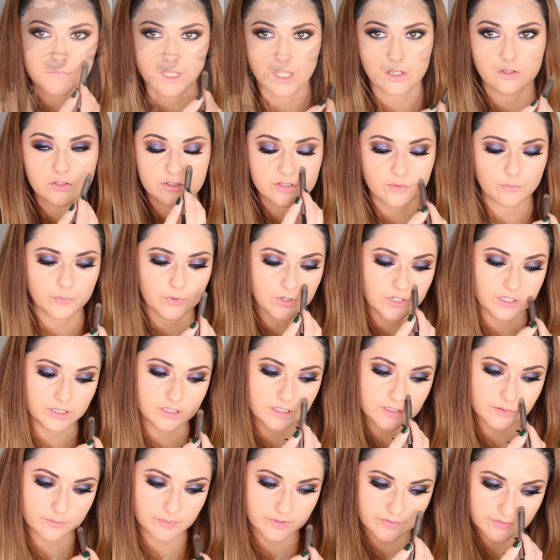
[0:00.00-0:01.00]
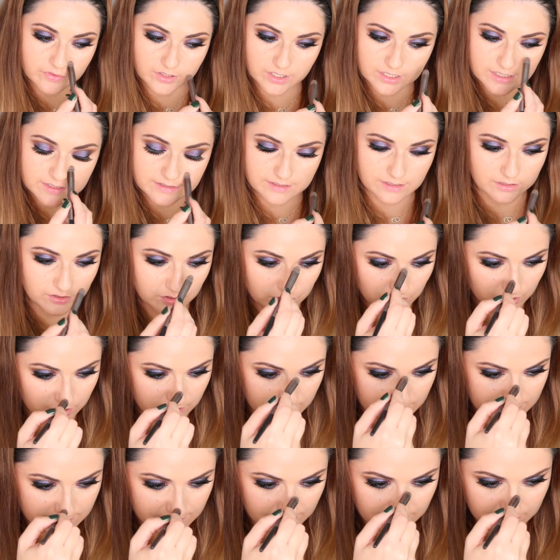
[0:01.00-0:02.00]
You also put a little bit of concealer on
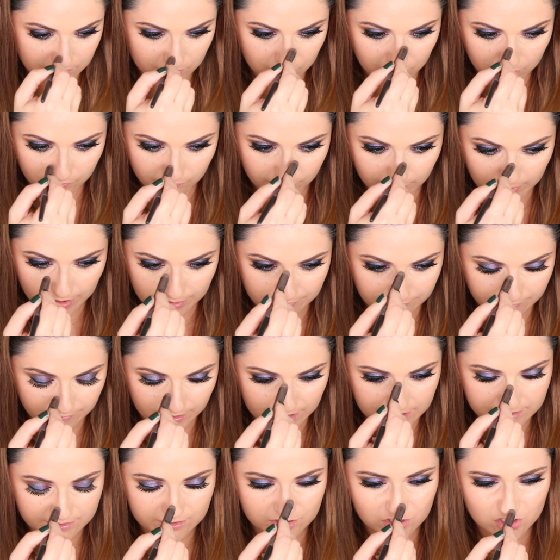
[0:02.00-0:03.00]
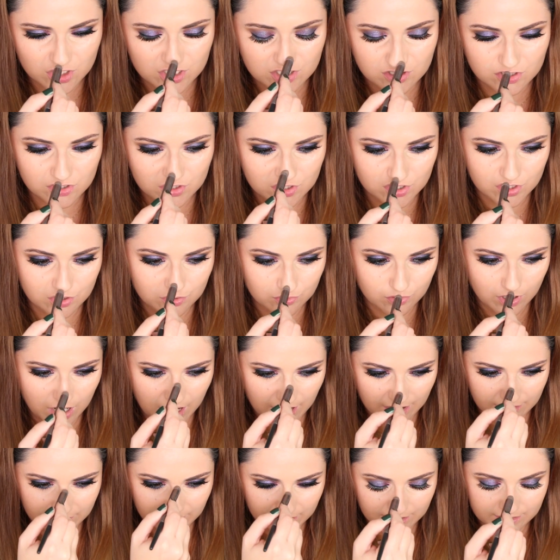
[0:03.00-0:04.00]
the center of my face just to
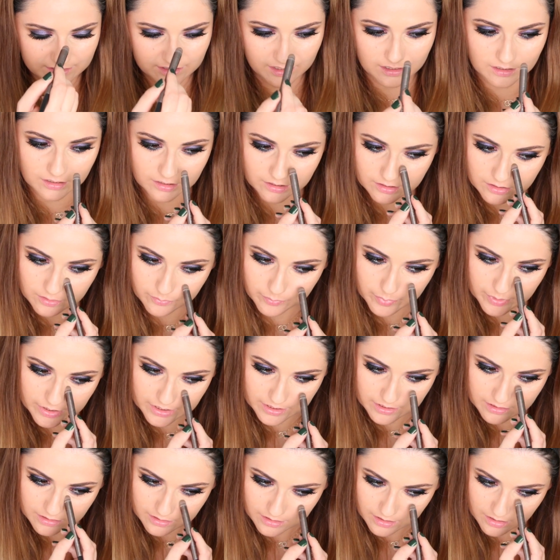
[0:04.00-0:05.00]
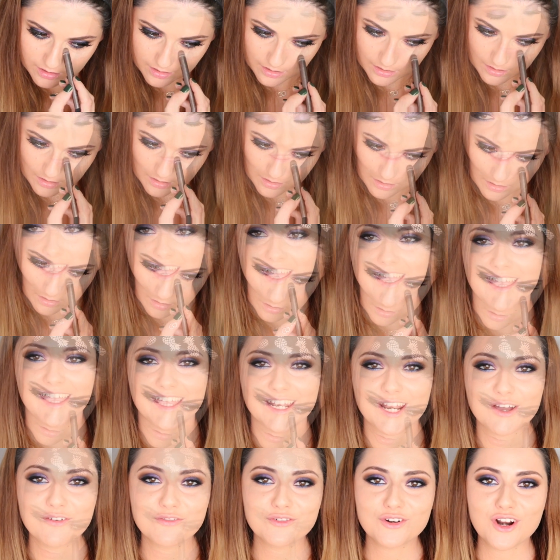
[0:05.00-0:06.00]
highlight a little bit.
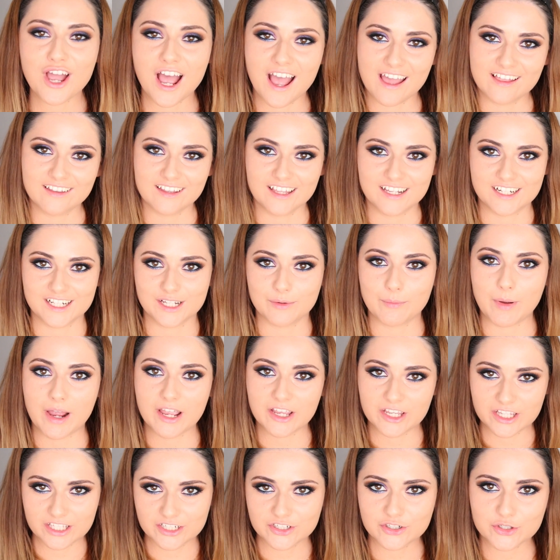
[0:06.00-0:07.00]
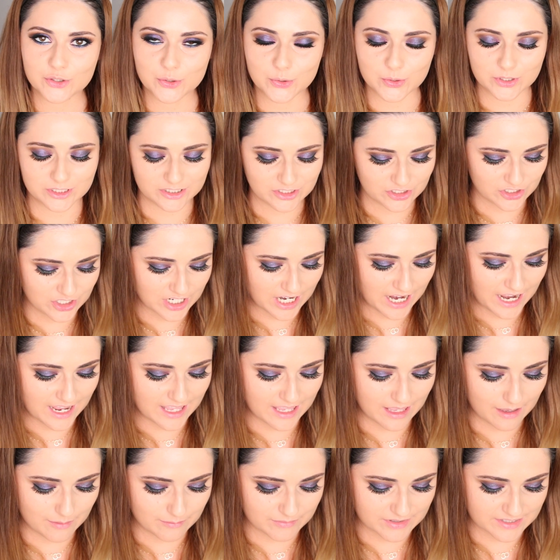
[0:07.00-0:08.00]
And now for highlighting my inner corner, I
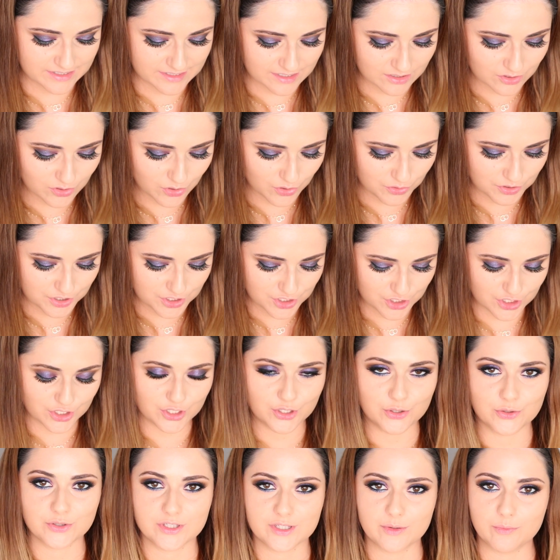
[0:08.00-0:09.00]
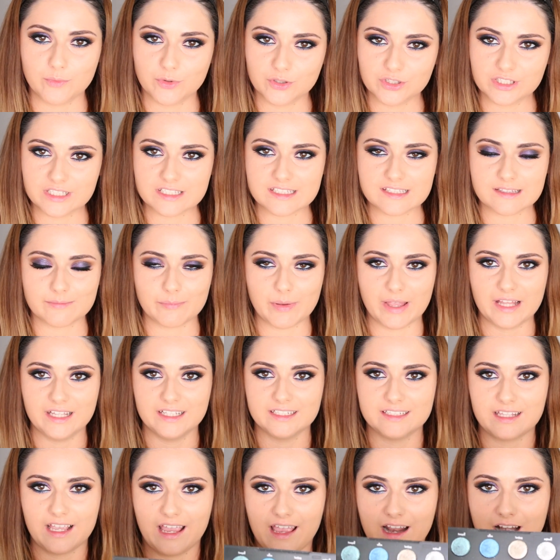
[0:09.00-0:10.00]
am still going to use the Moondust
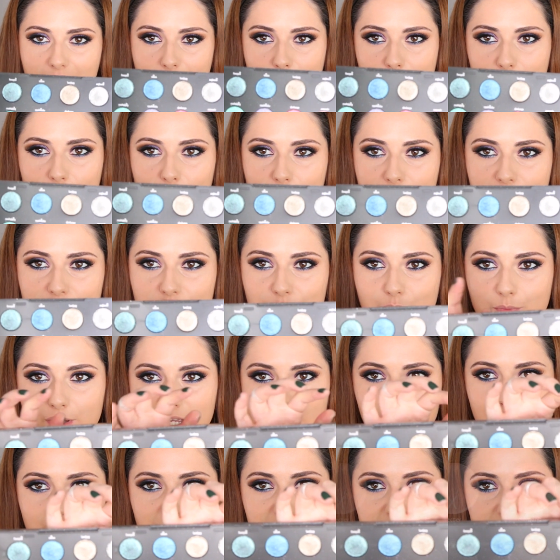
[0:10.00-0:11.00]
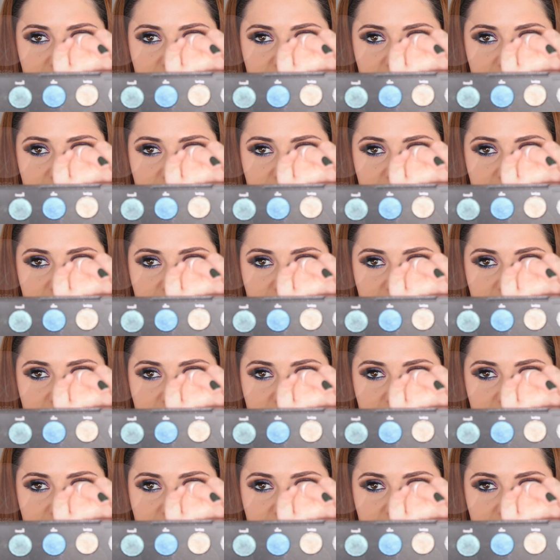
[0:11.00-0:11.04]
palette, and I'm going to pick up